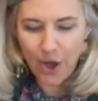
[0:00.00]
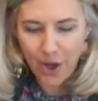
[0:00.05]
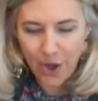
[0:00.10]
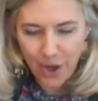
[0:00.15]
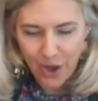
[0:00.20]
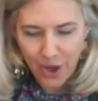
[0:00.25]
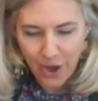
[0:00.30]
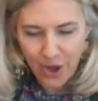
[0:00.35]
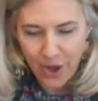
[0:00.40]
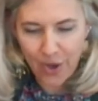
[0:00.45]

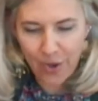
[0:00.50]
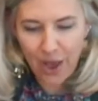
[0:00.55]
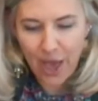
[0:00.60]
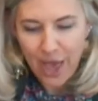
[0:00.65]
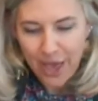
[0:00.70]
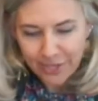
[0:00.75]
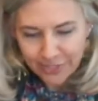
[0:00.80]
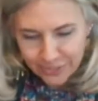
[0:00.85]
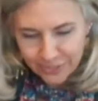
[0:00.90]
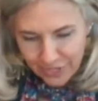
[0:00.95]
oh,
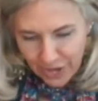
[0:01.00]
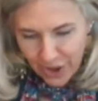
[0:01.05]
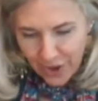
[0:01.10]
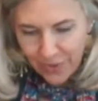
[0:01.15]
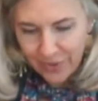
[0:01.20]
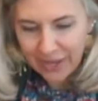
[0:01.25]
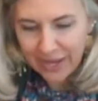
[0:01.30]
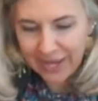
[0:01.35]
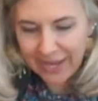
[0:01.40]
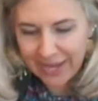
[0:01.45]
so
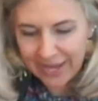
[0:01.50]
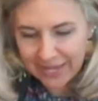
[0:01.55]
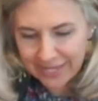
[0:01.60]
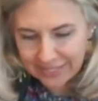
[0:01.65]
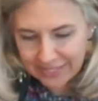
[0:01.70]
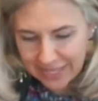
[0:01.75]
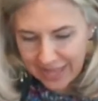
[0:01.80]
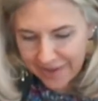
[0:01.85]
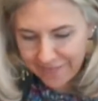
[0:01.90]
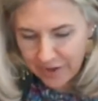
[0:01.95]
is
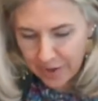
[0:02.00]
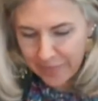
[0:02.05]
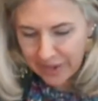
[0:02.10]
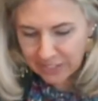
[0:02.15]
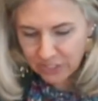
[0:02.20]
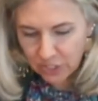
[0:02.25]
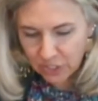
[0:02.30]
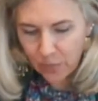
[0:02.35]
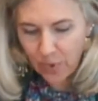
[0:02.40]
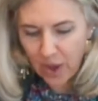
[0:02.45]
life
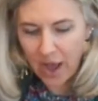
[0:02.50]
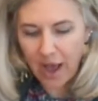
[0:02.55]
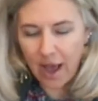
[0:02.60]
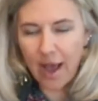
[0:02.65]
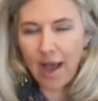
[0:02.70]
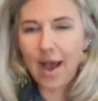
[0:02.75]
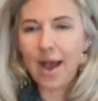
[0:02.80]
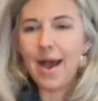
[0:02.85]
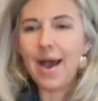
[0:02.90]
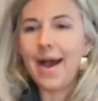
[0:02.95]

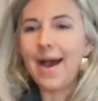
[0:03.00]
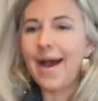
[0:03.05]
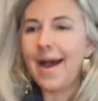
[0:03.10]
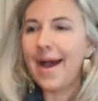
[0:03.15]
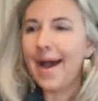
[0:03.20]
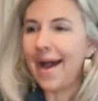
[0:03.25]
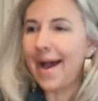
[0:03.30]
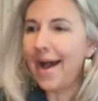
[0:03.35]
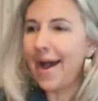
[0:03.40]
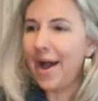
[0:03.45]

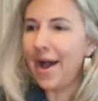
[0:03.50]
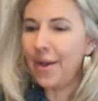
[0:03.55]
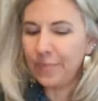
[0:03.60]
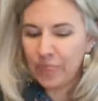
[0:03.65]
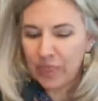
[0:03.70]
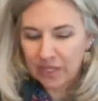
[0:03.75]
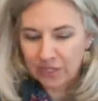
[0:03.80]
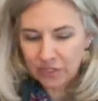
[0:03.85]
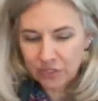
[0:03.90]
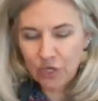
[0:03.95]
abatiwaha,
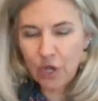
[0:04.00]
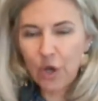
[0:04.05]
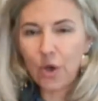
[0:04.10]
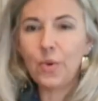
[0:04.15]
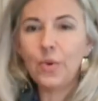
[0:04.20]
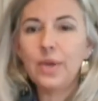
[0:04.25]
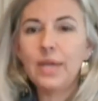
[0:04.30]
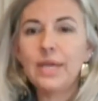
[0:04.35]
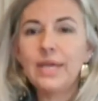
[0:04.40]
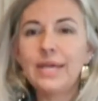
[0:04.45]
so
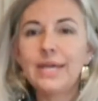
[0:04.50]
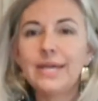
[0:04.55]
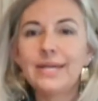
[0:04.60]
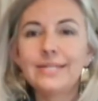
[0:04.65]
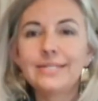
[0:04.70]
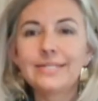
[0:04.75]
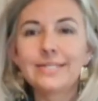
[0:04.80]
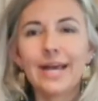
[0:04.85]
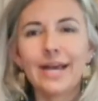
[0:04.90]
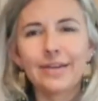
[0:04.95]

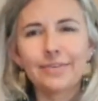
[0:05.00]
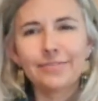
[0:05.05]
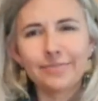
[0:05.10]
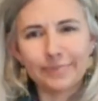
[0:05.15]
is life.